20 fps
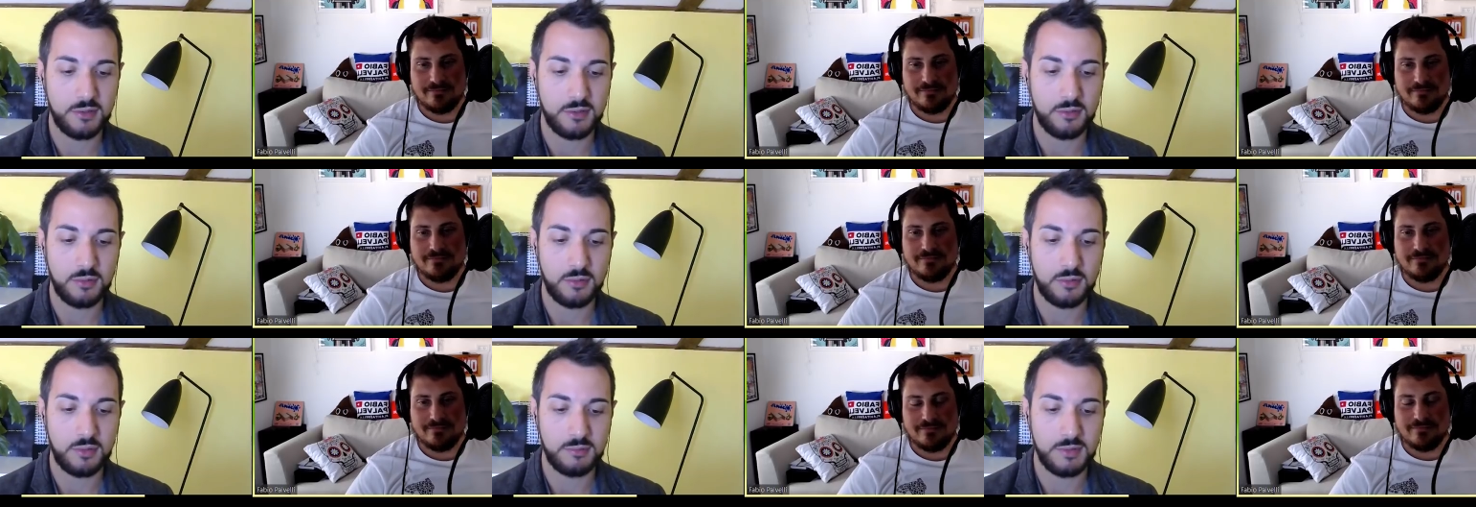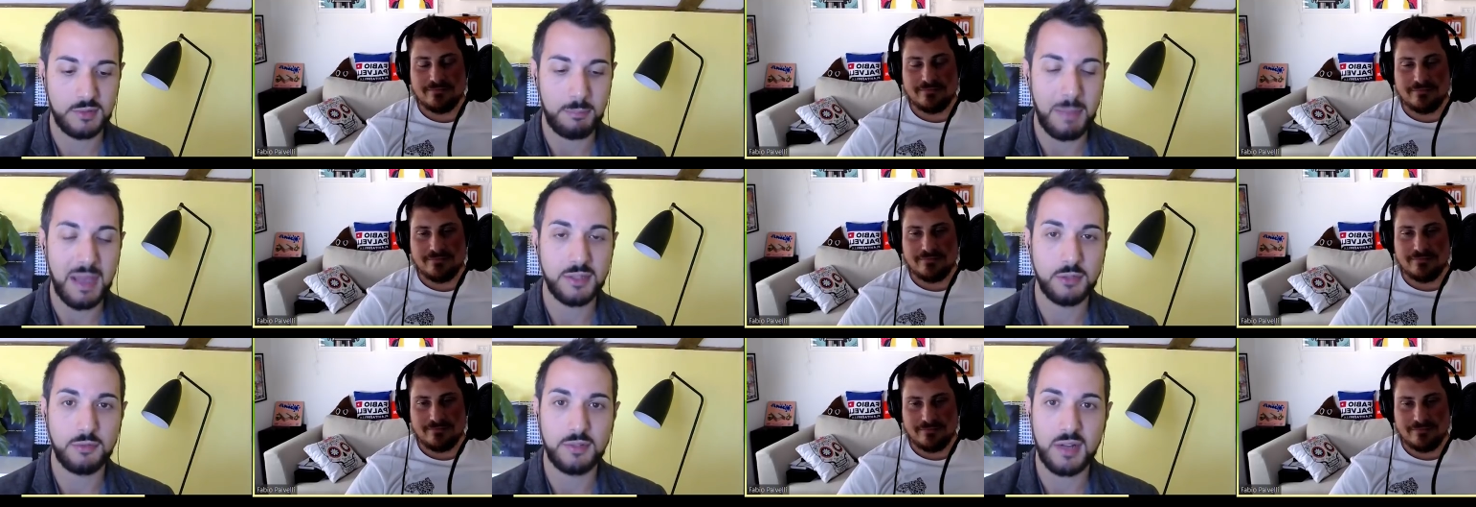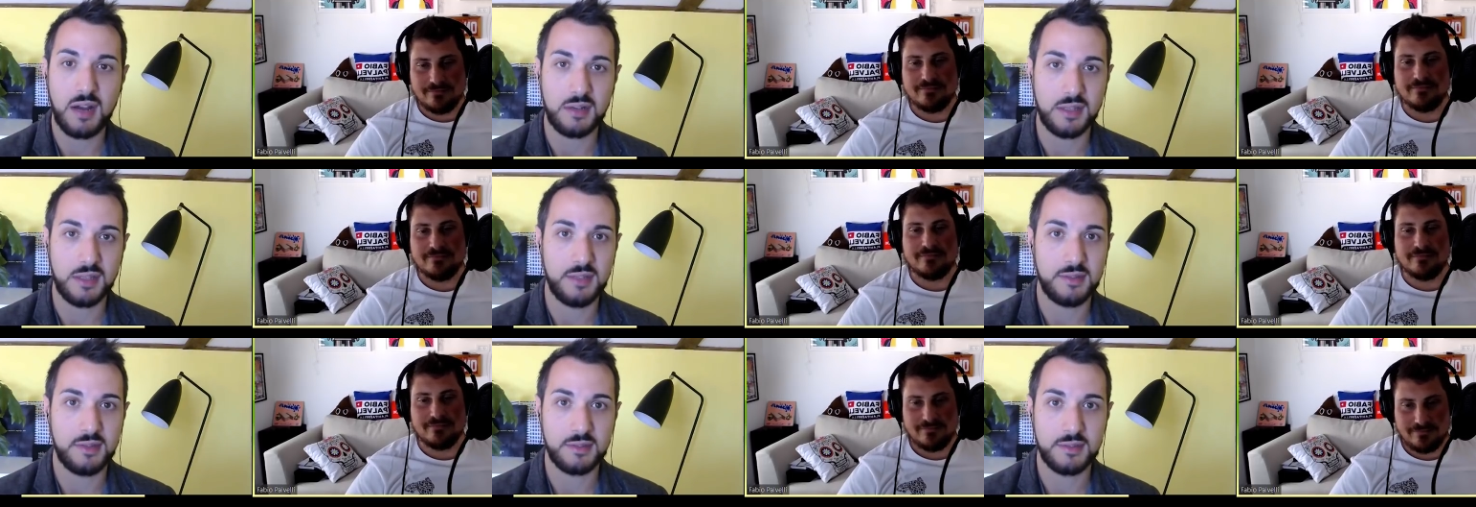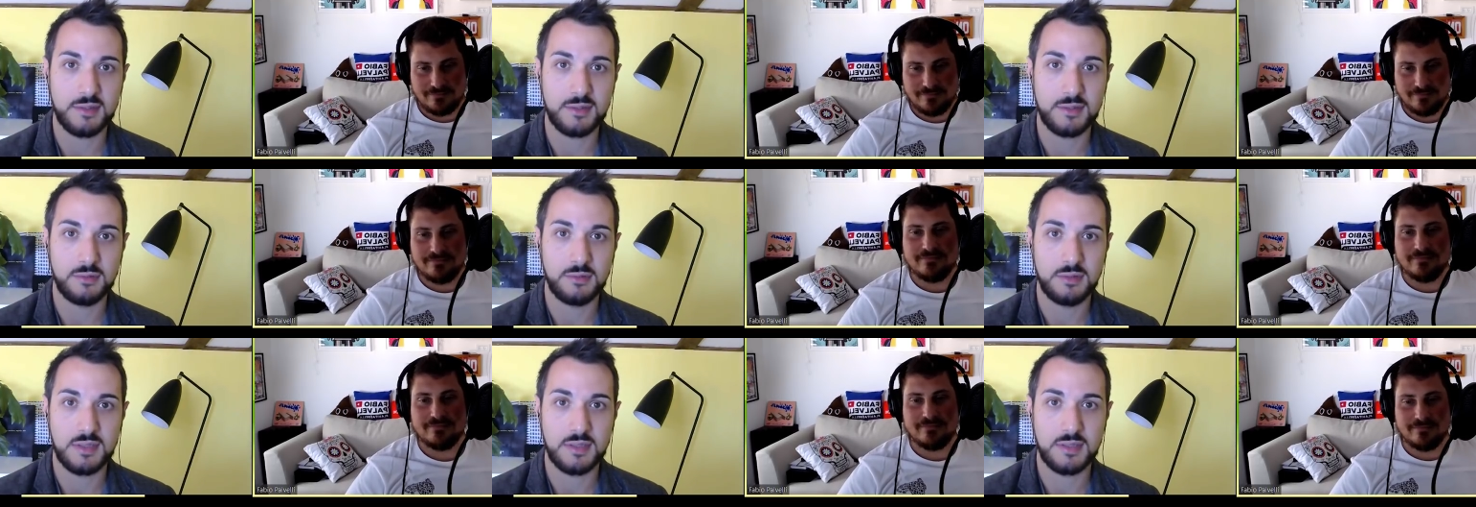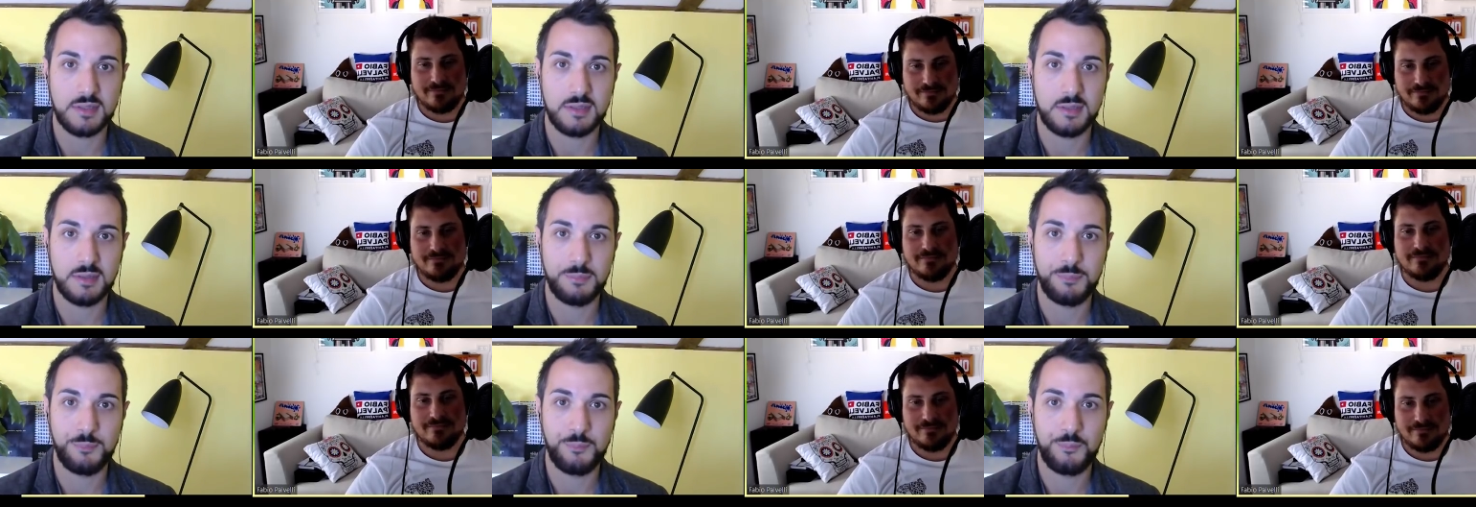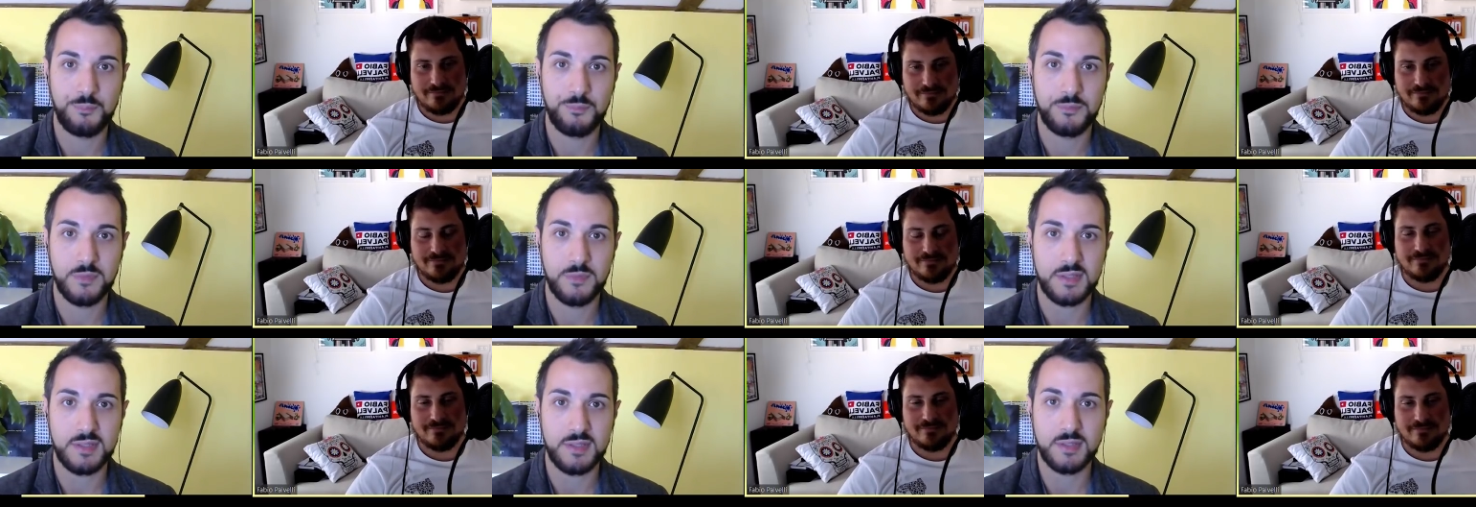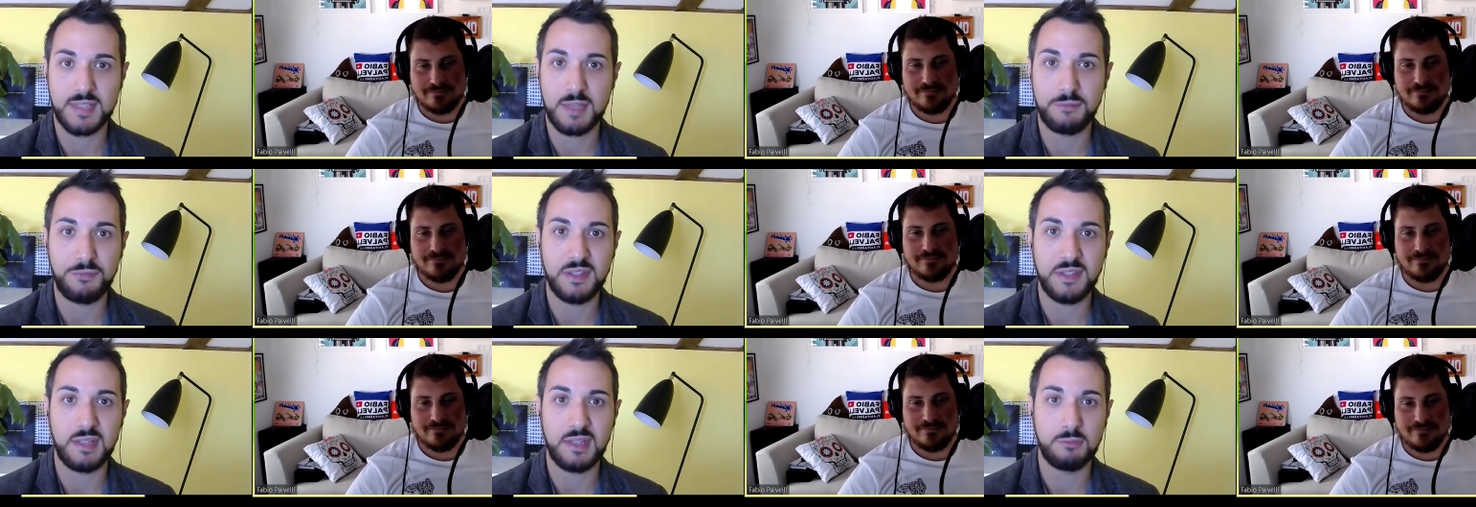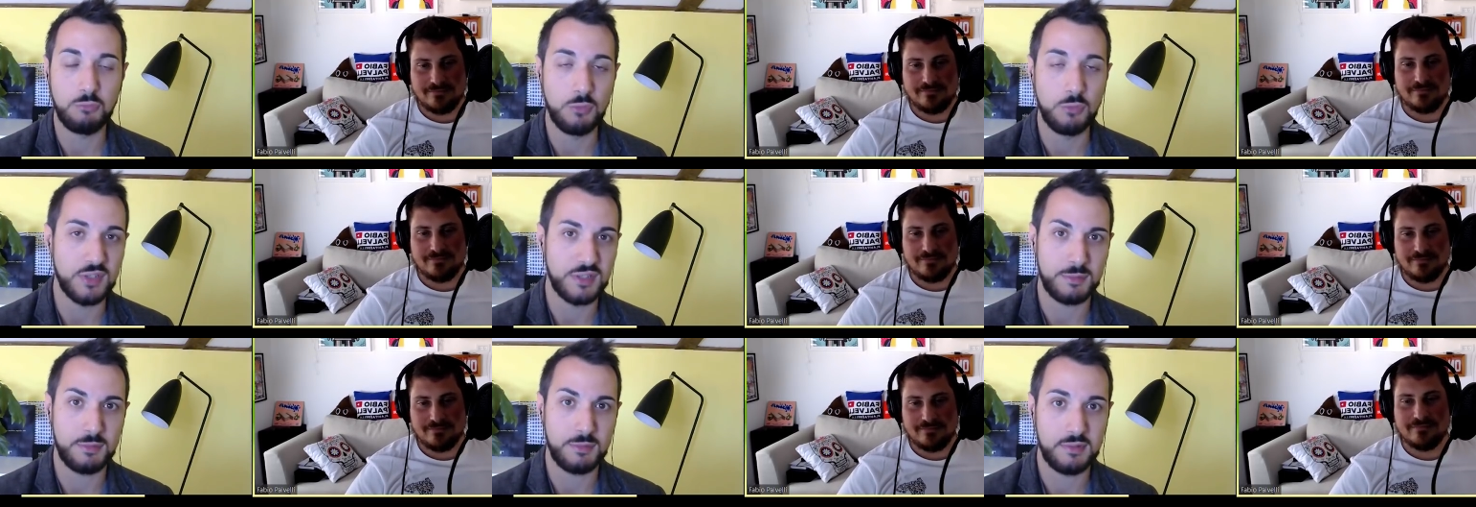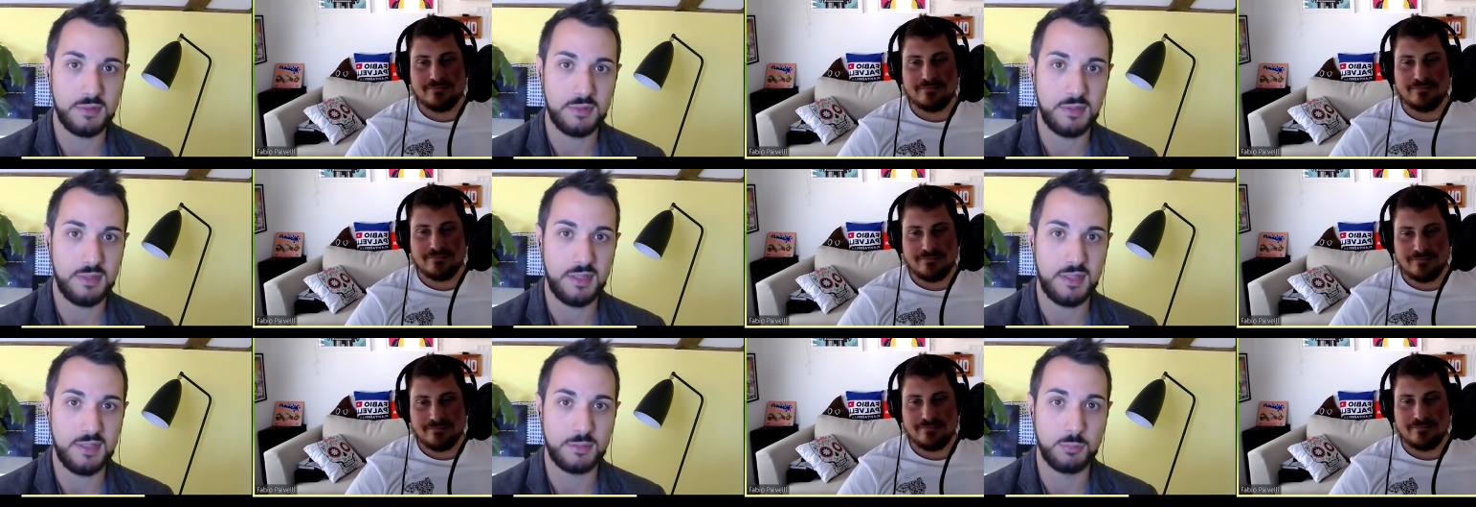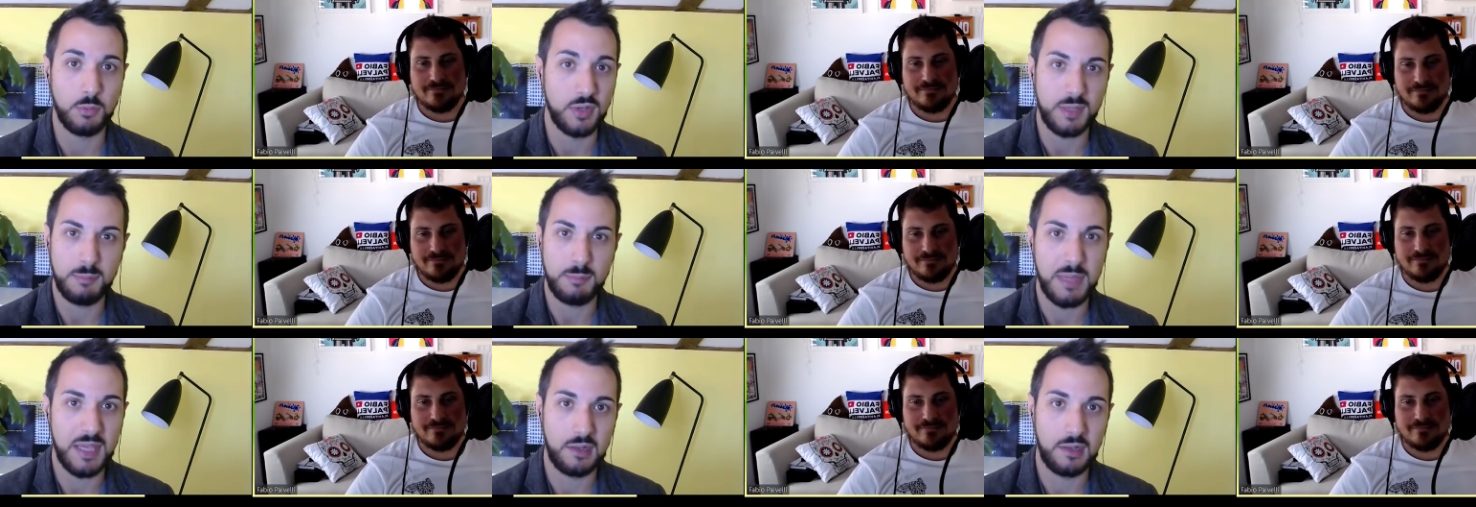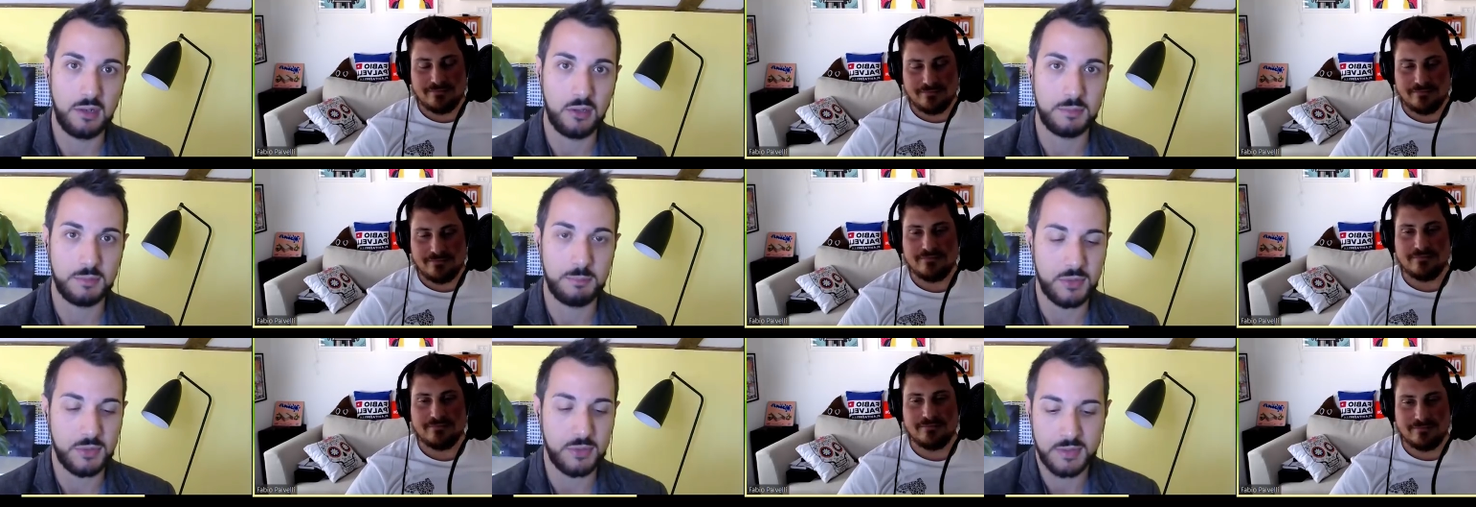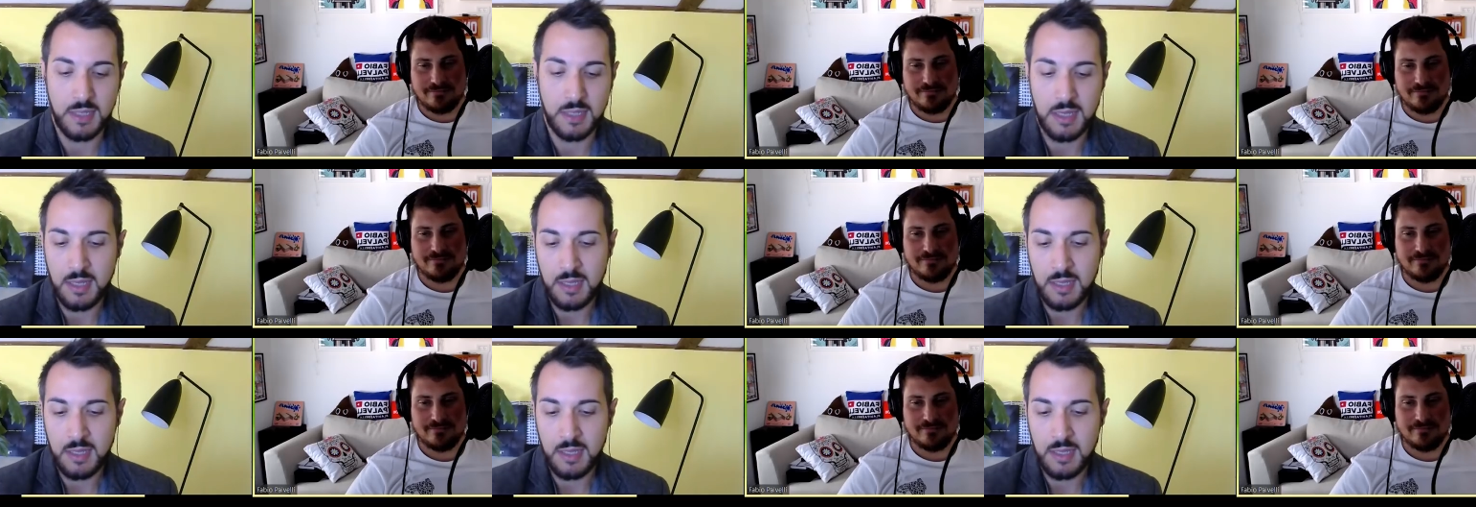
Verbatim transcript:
Speaker 1: you know, mind of an architect. So it's not something that it's worrying me a lot, because